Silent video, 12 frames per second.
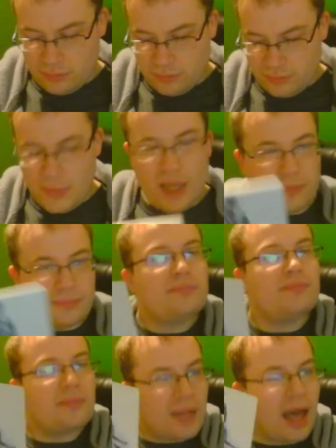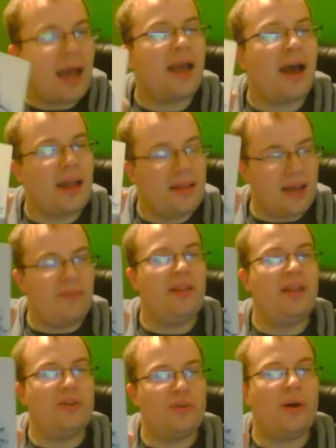Yeah, I
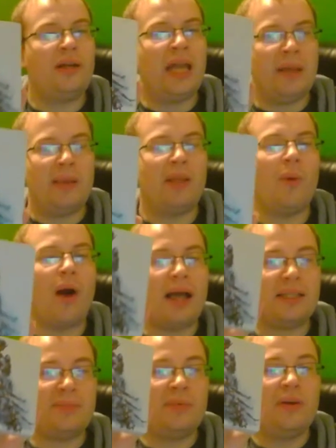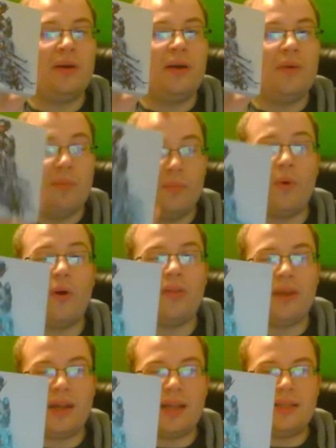definitely enjoyed Ant-Man and the Wasp more
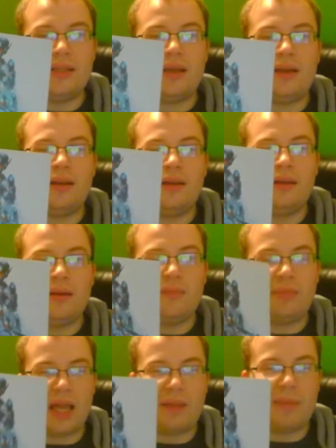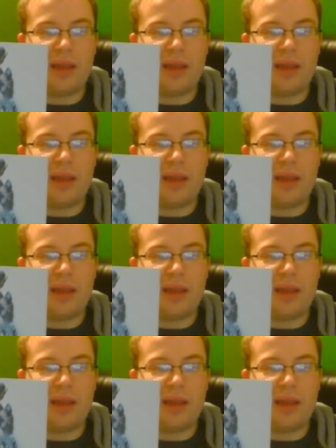than I did Black Panther.